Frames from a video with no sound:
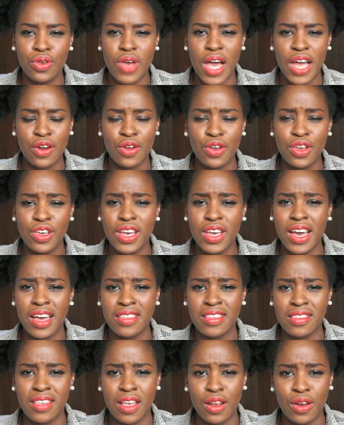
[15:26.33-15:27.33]
I know you
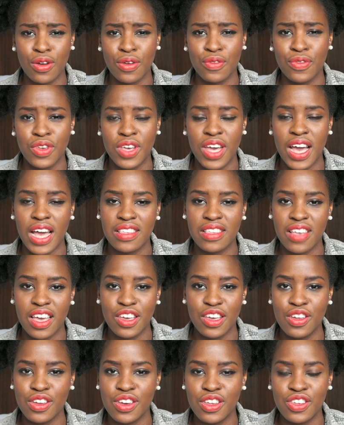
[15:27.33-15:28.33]
guys, a lot of you guys are
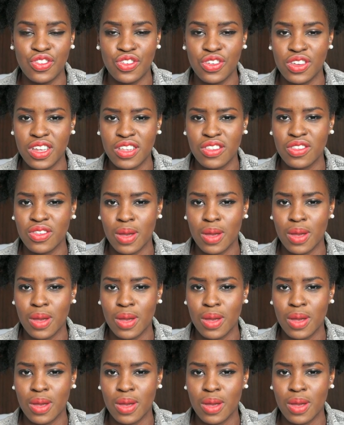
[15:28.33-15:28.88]
uni students,